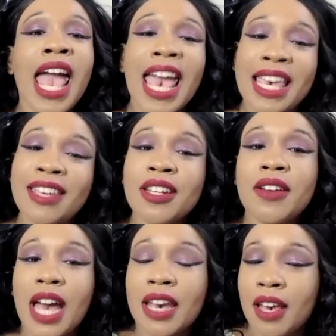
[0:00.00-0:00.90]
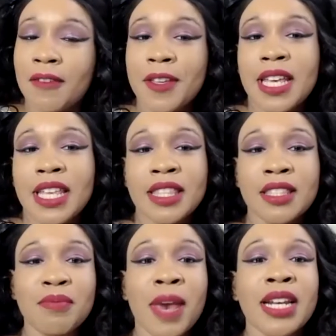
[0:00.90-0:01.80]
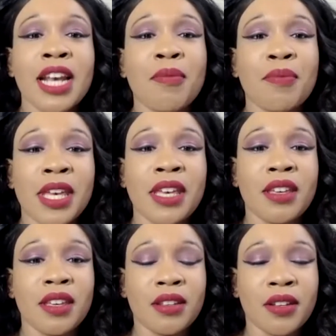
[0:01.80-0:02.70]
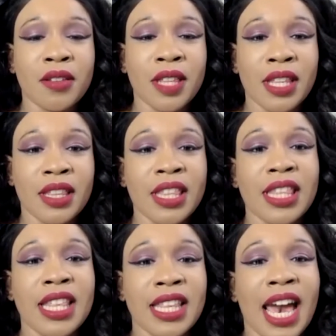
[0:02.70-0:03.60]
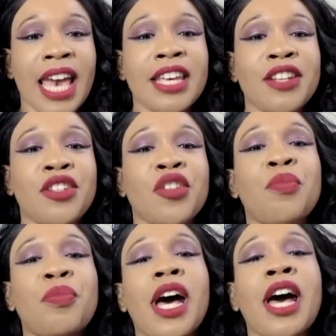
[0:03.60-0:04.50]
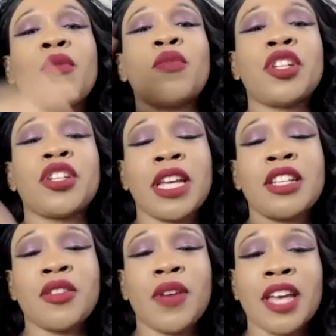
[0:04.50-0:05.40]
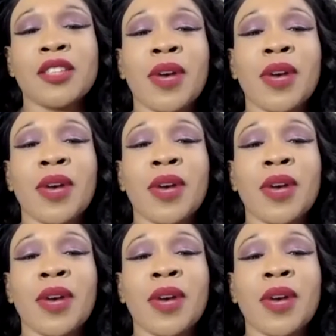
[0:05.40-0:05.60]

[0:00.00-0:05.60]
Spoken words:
I feel like this might not be, the thing that I can do, but would you like to do X, Y,